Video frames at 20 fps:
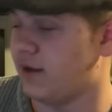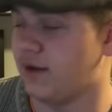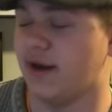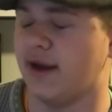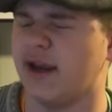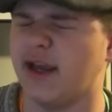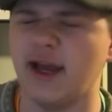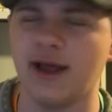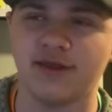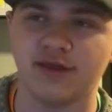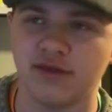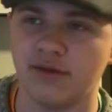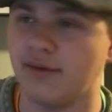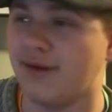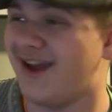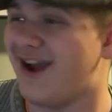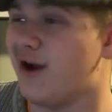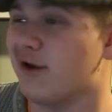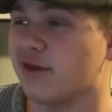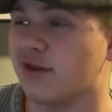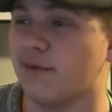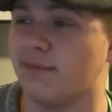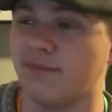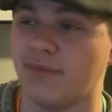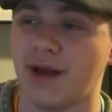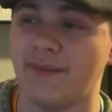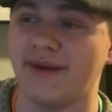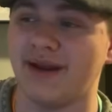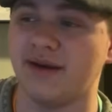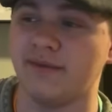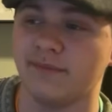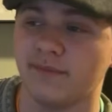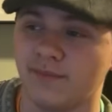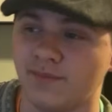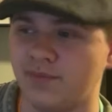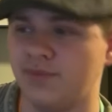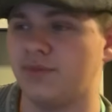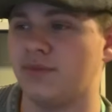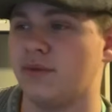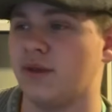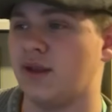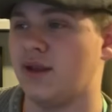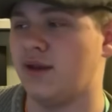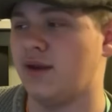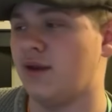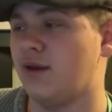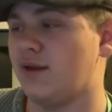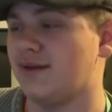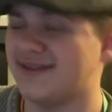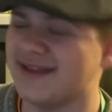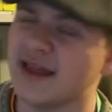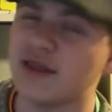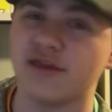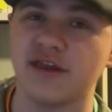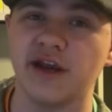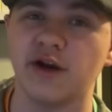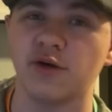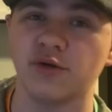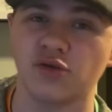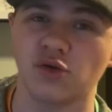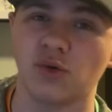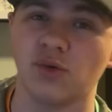I guess, also, I mean, this year's